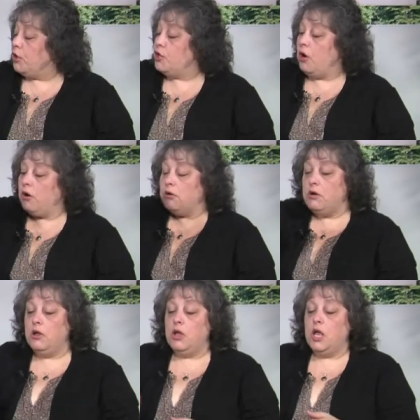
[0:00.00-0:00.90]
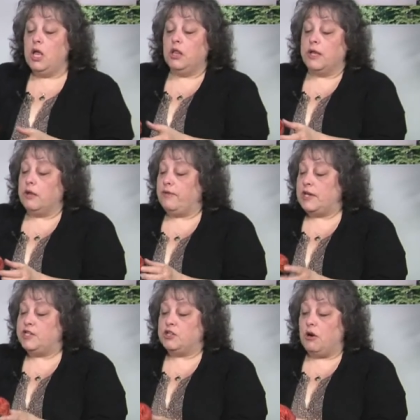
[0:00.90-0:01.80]
of yarn, like if
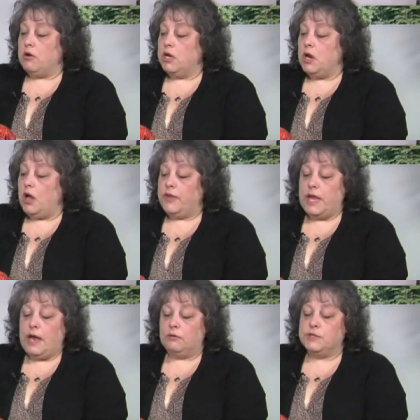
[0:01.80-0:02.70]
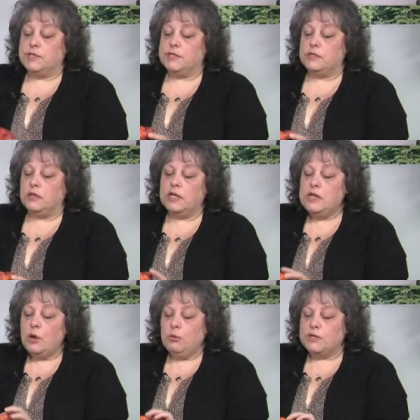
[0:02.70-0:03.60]
I started on the
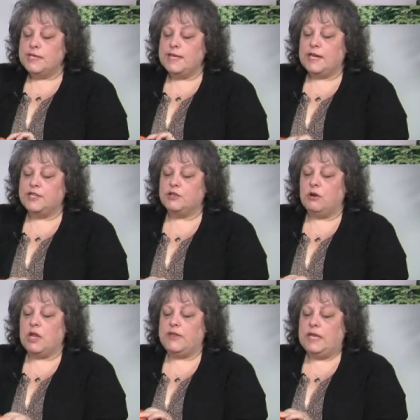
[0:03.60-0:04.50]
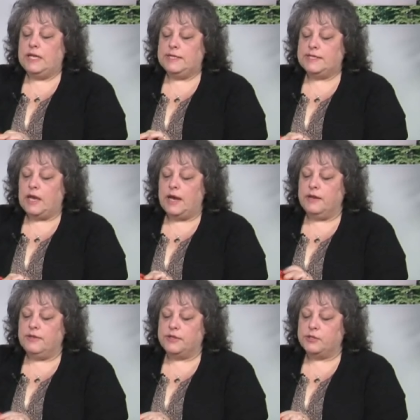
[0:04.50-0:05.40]
outside, well, say that I started on the inside
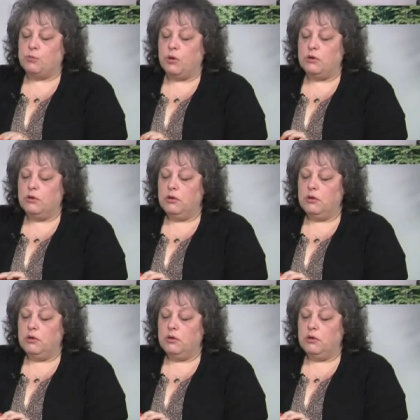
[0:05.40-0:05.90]
of this one.